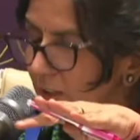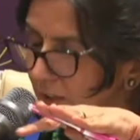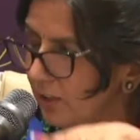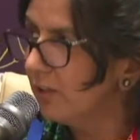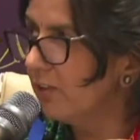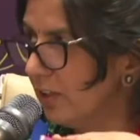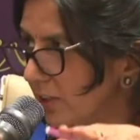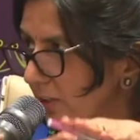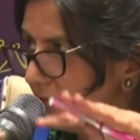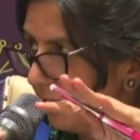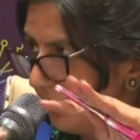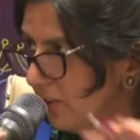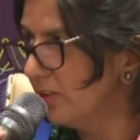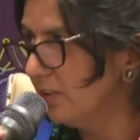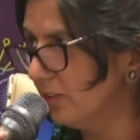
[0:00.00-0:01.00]
integrated
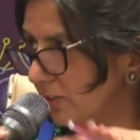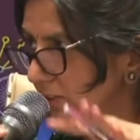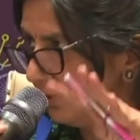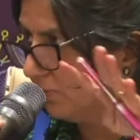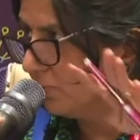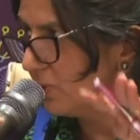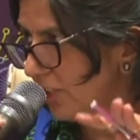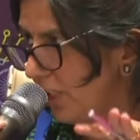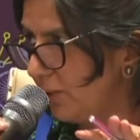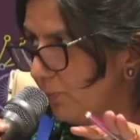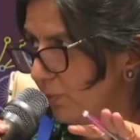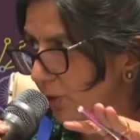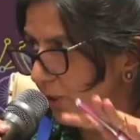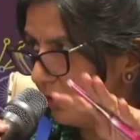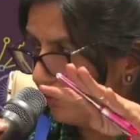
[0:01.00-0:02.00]
within the
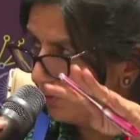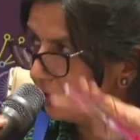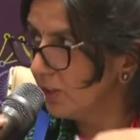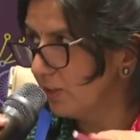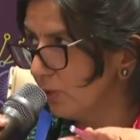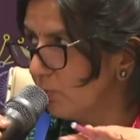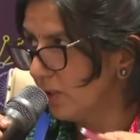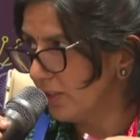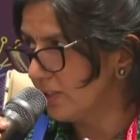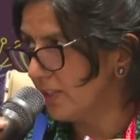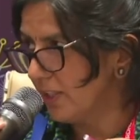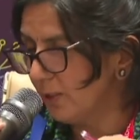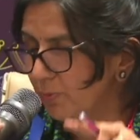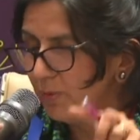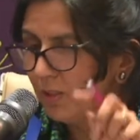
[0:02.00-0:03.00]
chatbot within the
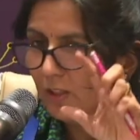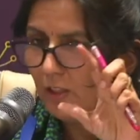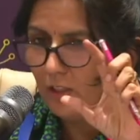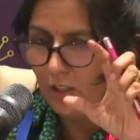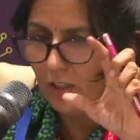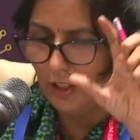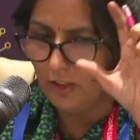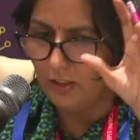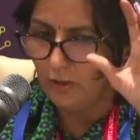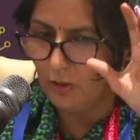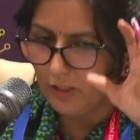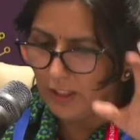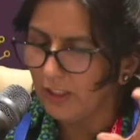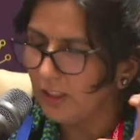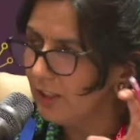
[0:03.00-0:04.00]
WhatsApp, and
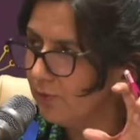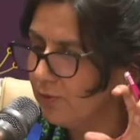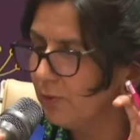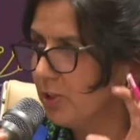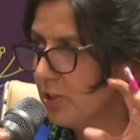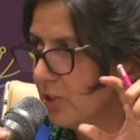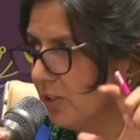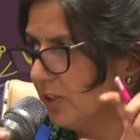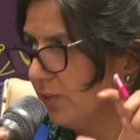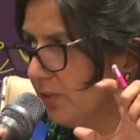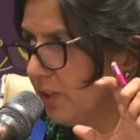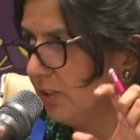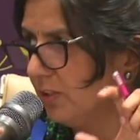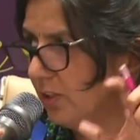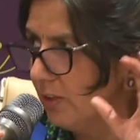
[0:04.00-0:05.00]
any information that we
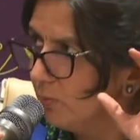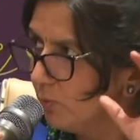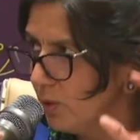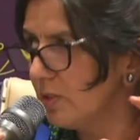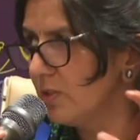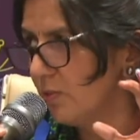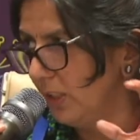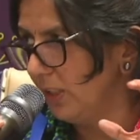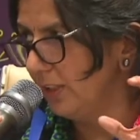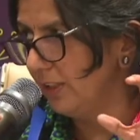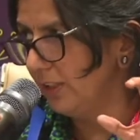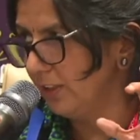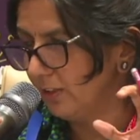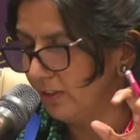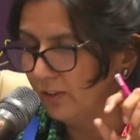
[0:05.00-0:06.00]
had done was
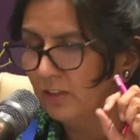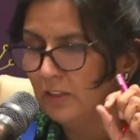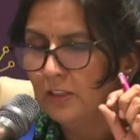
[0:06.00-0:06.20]
validated.